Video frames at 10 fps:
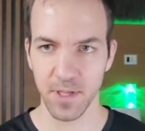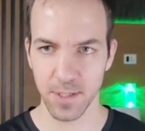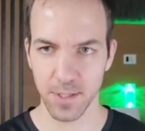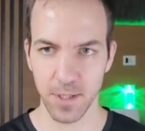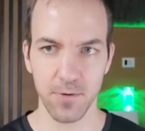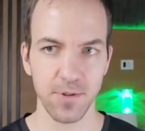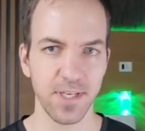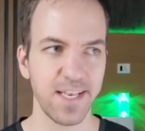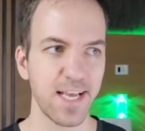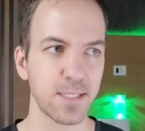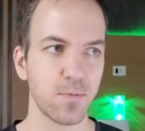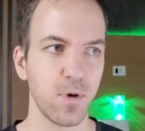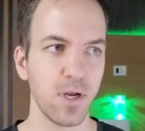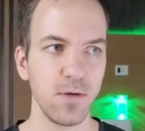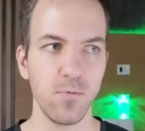So the next
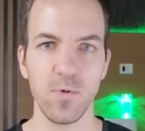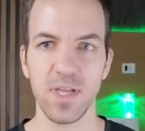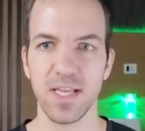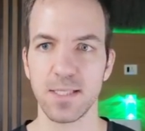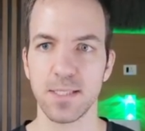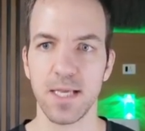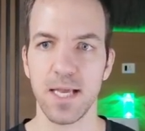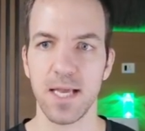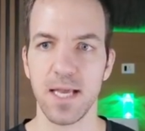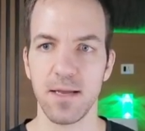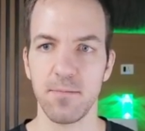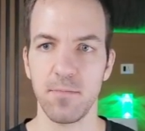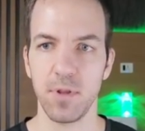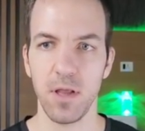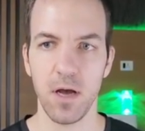one, we can say
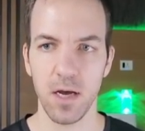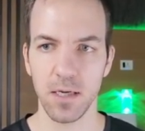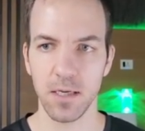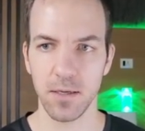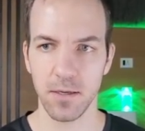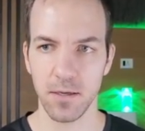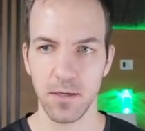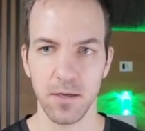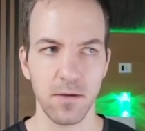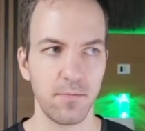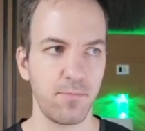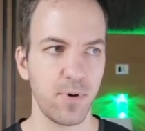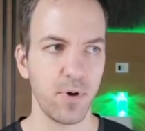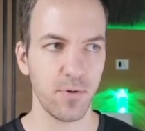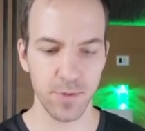blog
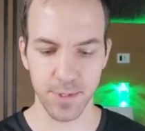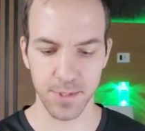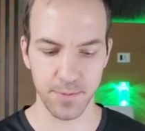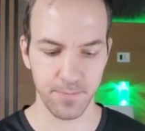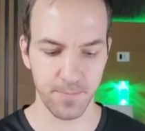post